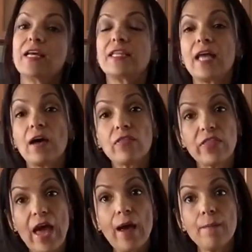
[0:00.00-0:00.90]
Now
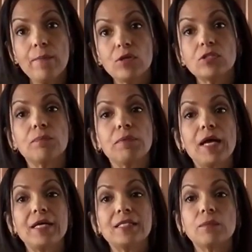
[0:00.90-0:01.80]
that
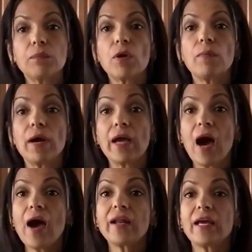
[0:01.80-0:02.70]
multiplies a
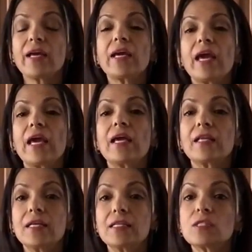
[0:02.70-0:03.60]
probiotic,
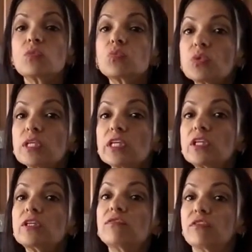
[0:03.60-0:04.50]
and it's really
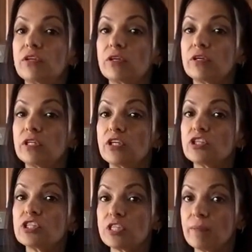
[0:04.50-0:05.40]
good for your
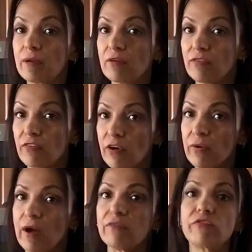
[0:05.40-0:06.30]
stomach
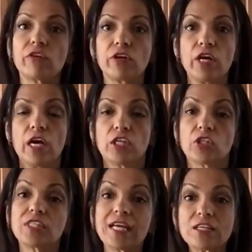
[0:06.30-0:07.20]
flora. So
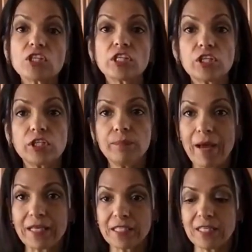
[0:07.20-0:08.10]
it's actually good
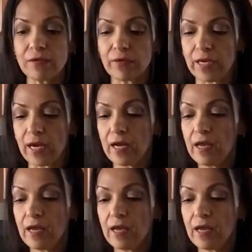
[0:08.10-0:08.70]
bacteria